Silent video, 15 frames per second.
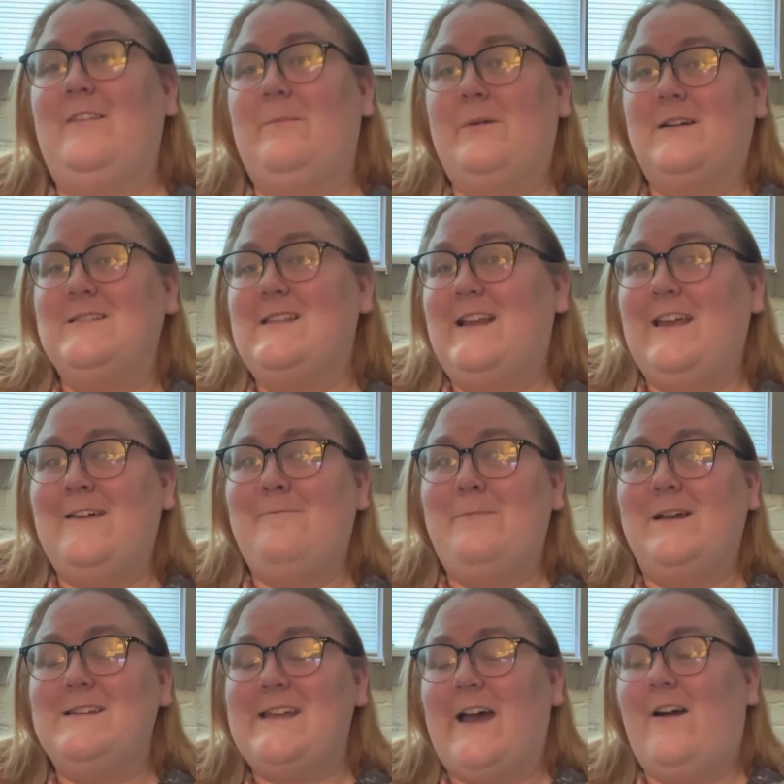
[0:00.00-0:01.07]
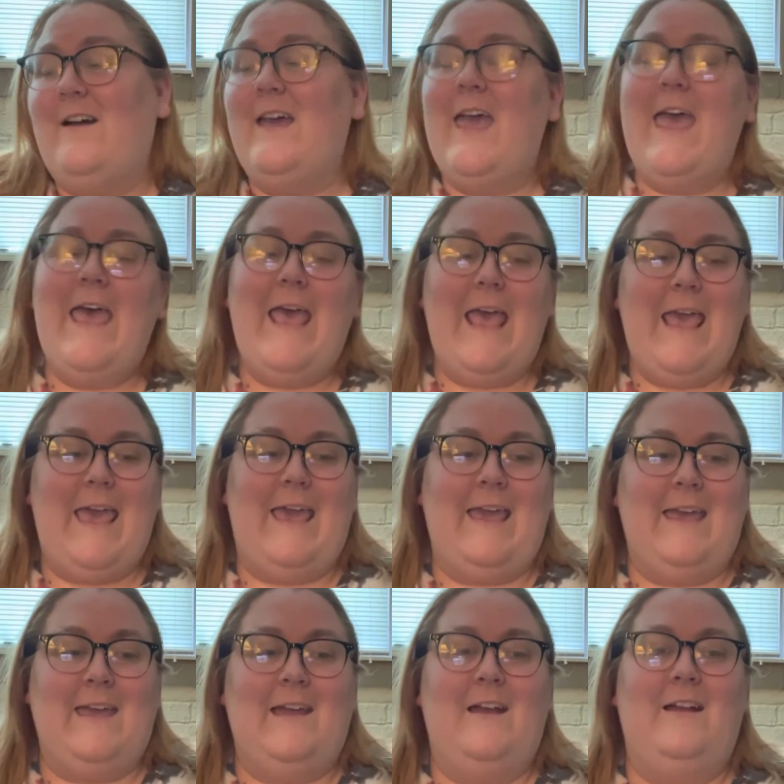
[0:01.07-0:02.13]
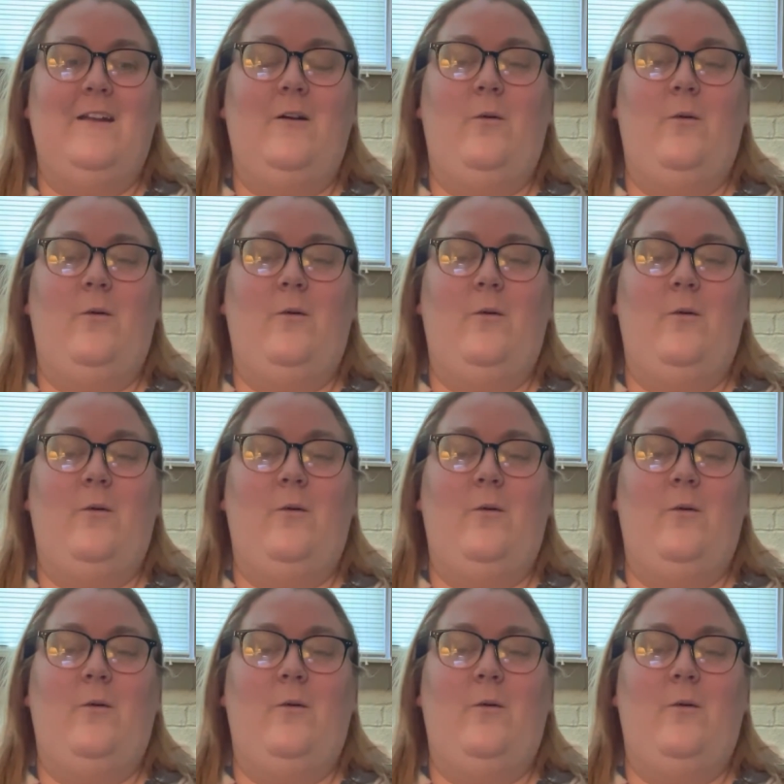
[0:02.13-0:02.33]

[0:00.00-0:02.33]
the books that I have picked out and